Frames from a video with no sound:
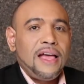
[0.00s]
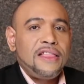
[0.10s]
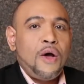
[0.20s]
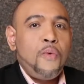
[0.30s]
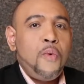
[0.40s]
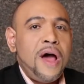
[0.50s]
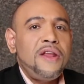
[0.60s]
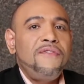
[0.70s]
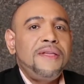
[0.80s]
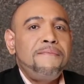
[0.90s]
Now, one
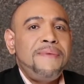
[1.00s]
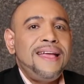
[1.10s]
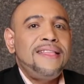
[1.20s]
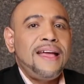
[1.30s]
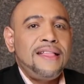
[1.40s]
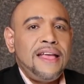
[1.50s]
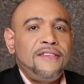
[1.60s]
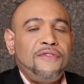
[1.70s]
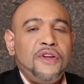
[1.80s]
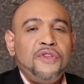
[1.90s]
of the big techniques
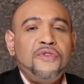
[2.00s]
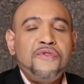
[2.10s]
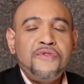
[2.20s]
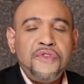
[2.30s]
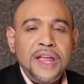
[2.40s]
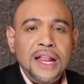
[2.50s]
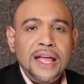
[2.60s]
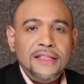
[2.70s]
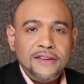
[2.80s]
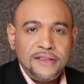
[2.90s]
for you to really
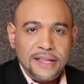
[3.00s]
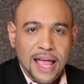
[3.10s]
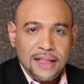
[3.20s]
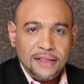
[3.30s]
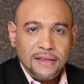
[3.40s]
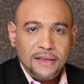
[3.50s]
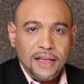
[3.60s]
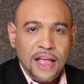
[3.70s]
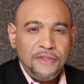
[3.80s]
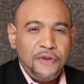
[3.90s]
understand
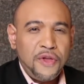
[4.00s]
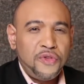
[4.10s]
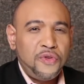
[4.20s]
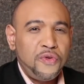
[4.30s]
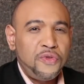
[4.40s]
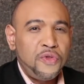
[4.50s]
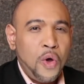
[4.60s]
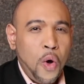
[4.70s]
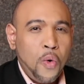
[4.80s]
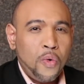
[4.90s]
and for you to
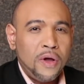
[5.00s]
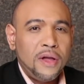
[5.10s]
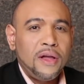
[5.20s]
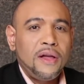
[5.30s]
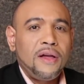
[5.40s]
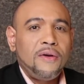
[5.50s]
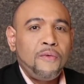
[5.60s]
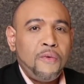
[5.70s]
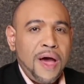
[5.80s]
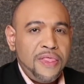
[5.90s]
know
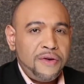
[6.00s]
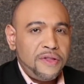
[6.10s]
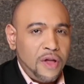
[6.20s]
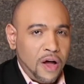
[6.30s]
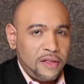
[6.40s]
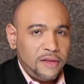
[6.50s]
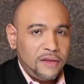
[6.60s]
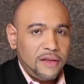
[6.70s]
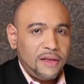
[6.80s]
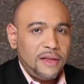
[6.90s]
whether or not
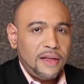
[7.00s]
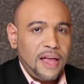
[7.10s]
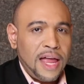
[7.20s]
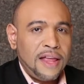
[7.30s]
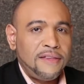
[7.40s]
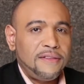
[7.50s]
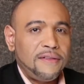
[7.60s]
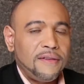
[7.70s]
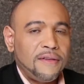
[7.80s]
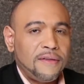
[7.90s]
it
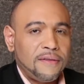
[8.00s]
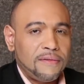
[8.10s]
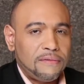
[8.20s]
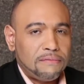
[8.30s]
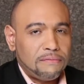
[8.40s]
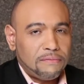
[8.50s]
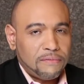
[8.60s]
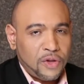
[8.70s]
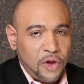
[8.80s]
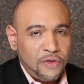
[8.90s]
is
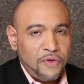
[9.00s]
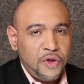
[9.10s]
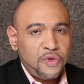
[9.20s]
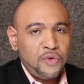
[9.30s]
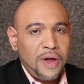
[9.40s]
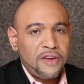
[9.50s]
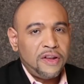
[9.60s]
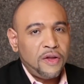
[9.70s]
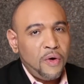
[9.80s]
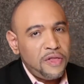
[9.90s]
good for you to
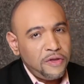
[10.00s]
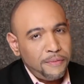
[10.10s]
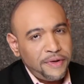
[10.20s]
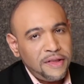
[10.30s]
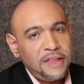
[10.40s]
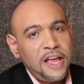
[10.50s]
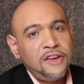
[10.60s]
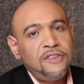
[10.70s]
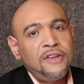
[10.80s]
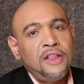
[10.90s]
actually go into the
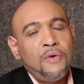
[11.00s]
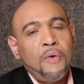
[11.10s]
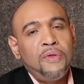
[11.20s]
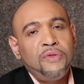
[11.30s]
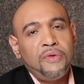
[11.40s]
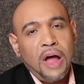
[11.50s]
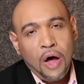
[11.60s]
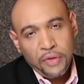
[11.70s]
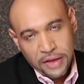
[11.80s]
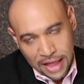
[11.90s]
presentation and go through
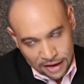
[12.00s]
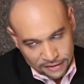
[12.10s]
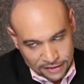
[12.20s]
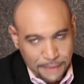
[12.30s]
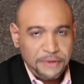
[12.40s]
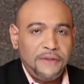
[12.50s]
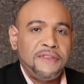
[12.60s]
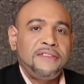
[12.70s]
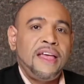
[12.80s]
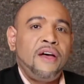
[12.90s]
all the next steps of
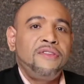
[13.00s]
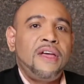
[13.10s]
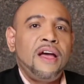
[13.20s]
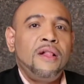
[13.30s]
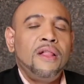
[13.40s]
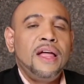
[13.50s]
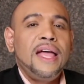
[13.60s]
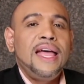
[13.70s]
the sales cycle